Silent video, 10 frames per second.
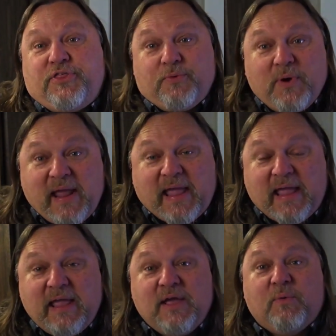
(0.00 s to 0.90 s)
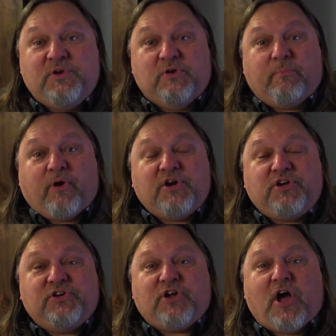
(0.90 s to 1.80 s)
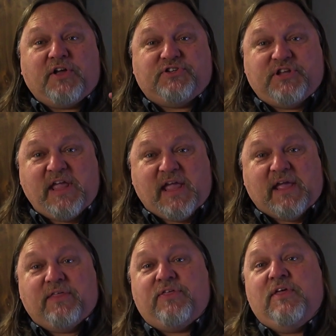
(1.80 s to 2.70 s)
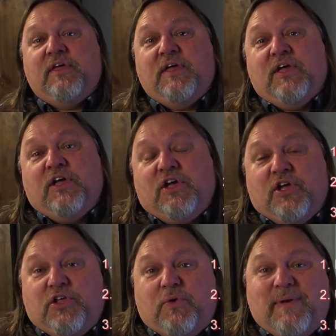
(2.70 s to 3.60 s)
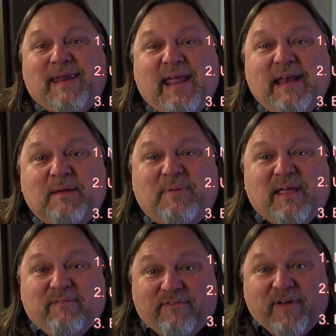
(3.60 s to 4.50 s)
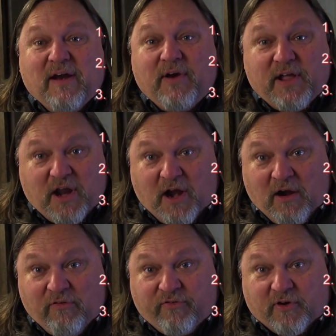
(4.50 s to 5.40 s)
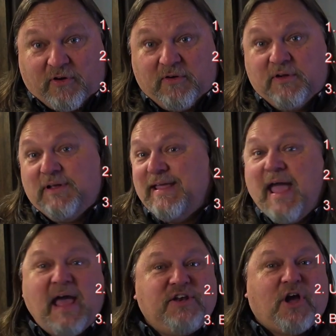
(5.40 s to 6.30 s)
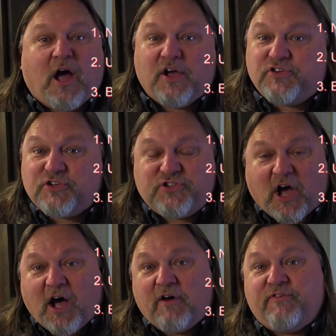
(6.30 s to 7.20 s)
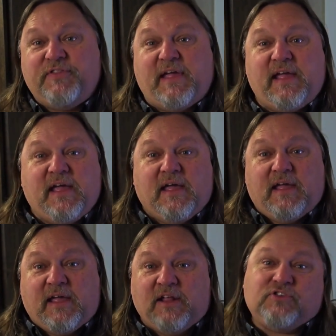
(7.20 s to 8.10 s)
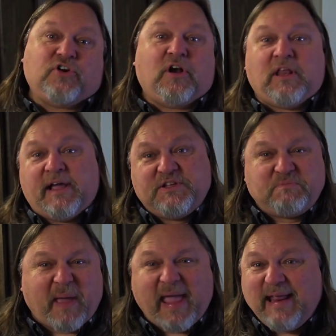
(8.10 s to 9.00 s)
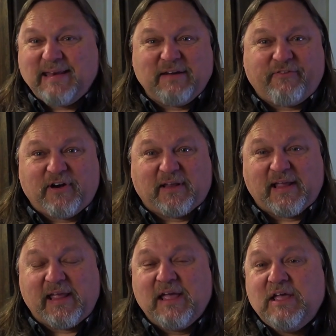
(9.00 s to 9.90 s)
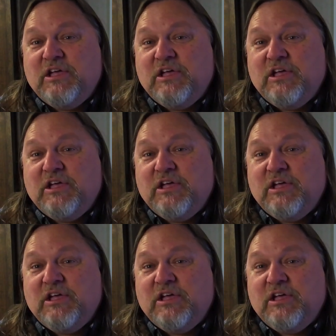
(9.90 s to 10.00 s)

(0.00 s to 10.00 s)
three, when you brush your dog's teeth, you need to be very careful. Yeah, dogs are tough and they internalize pain differently,